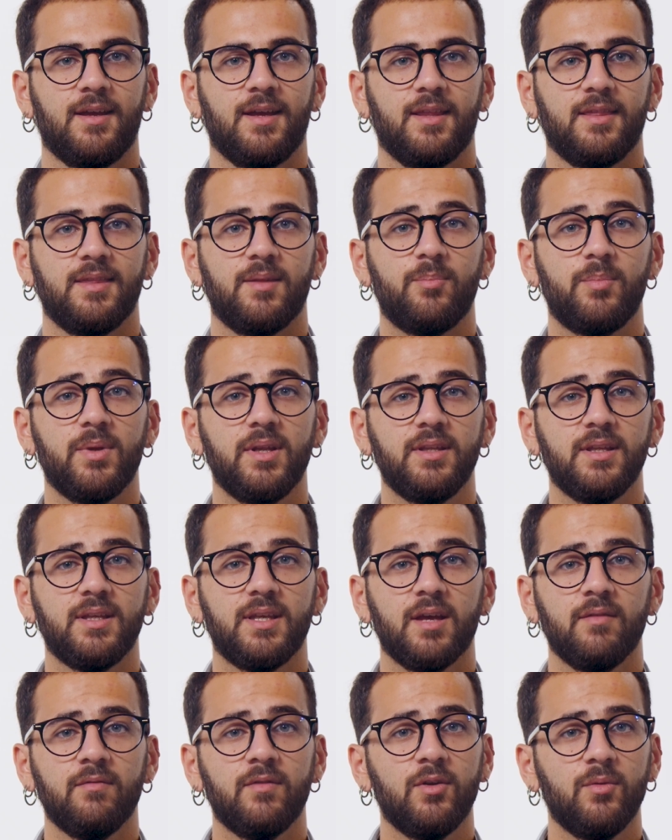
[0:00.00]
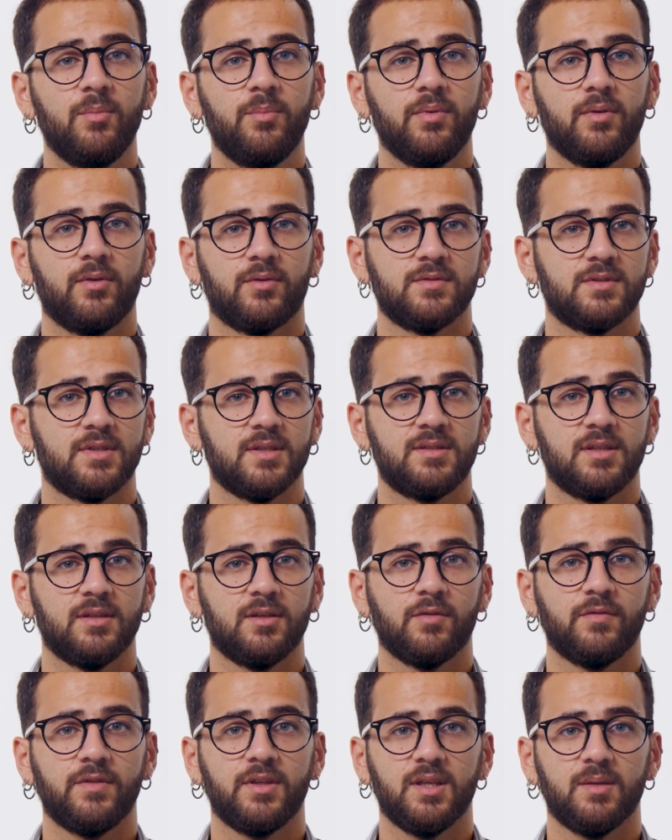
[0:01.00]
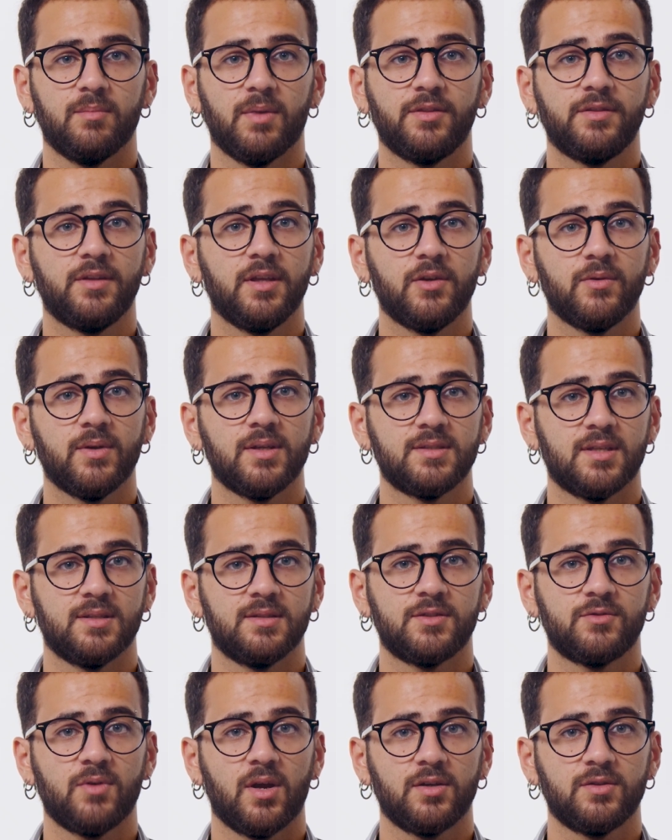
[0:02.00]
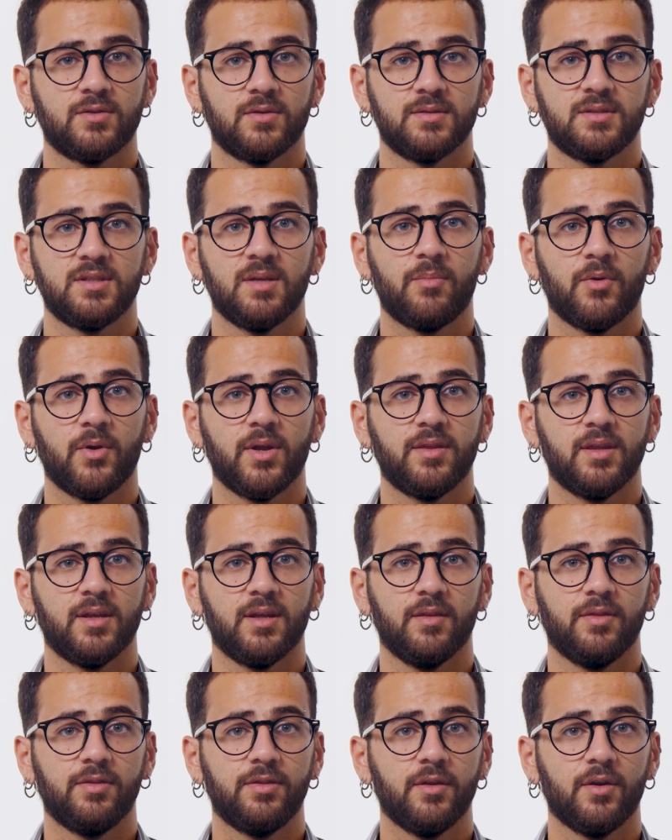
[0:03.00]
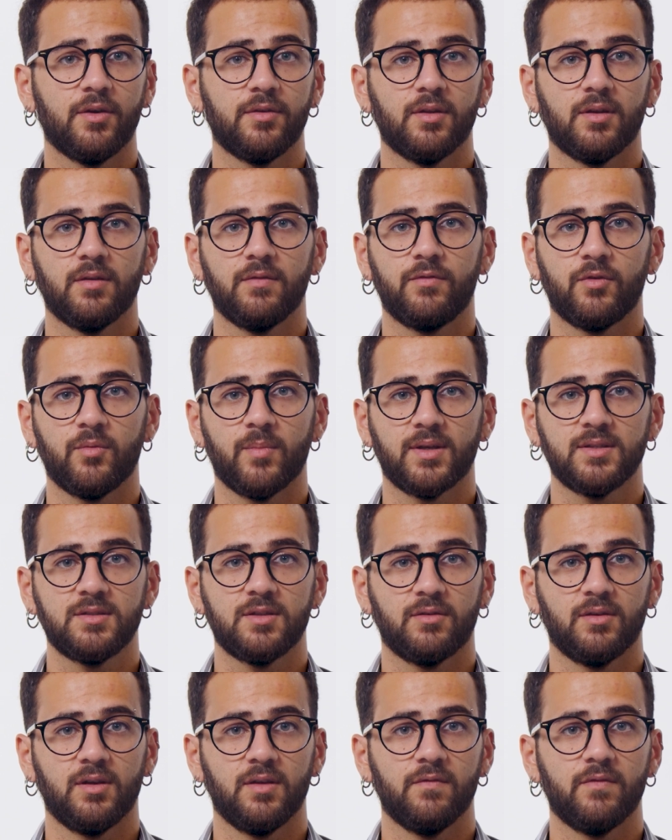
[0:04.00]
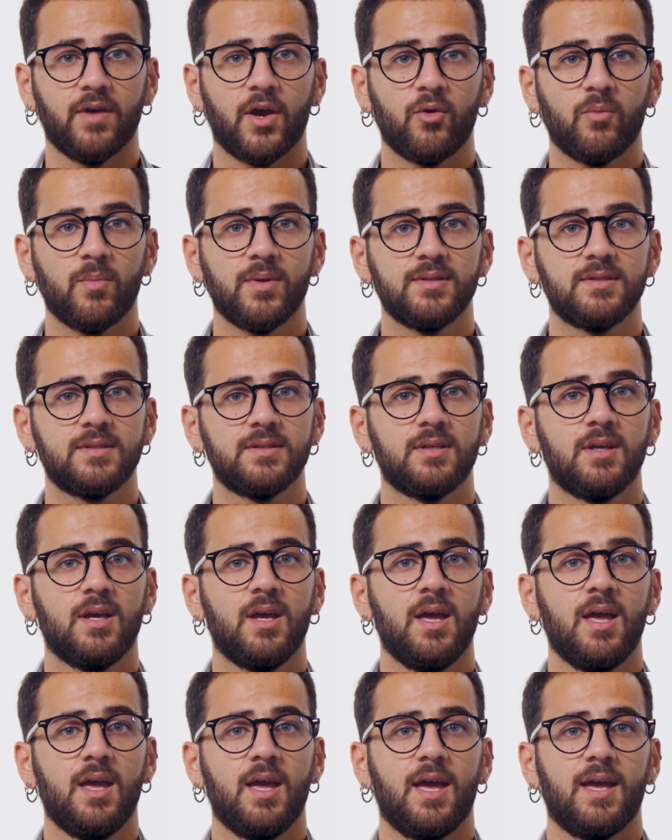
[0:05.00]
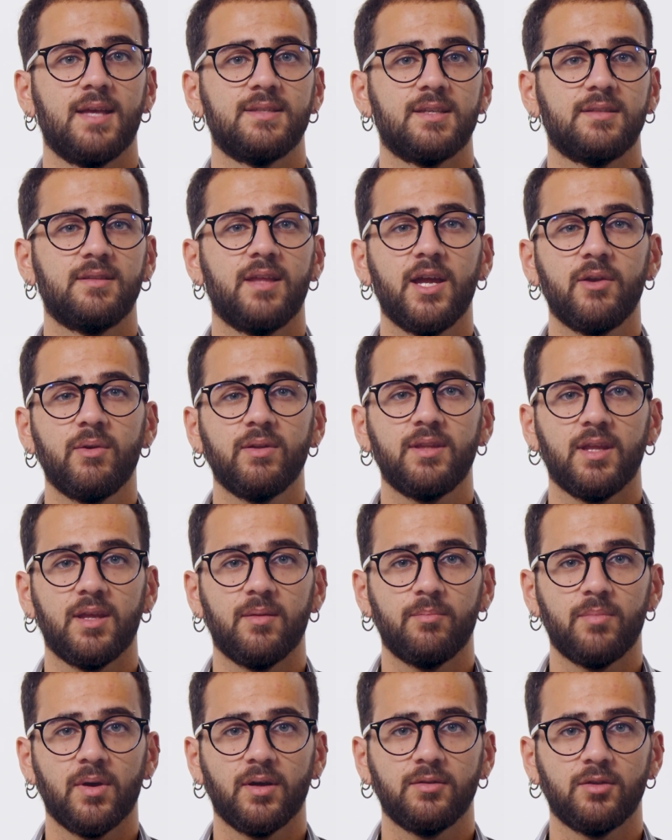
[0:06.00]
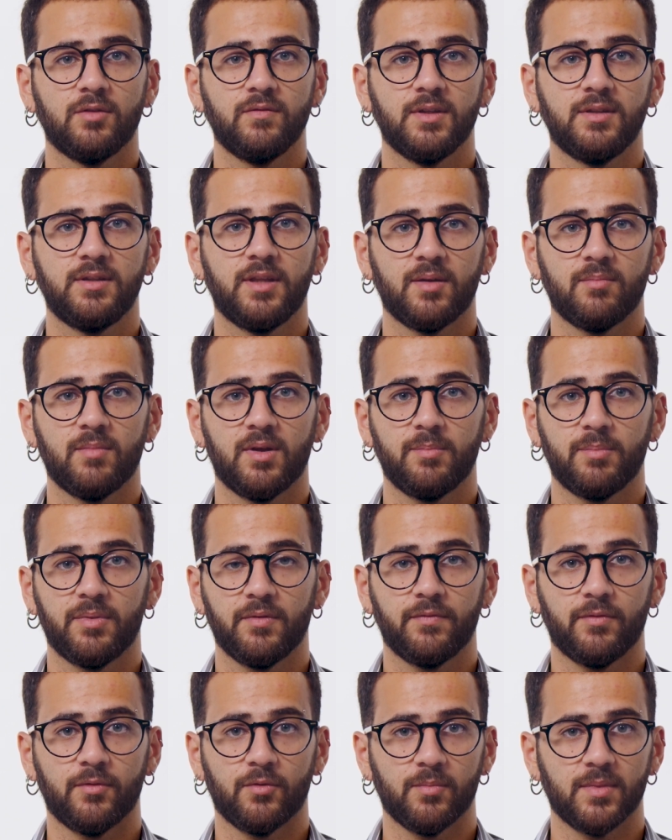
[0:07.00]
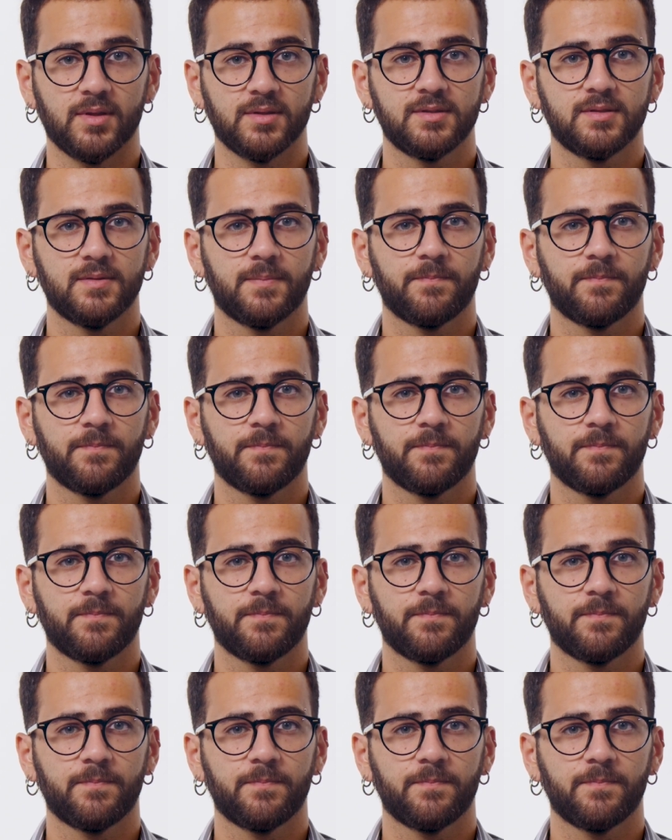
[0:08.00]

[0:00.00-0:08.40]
The building envelope, consisting of the materials and structures separating internal from external environments, has a direct impact on the thermal performance.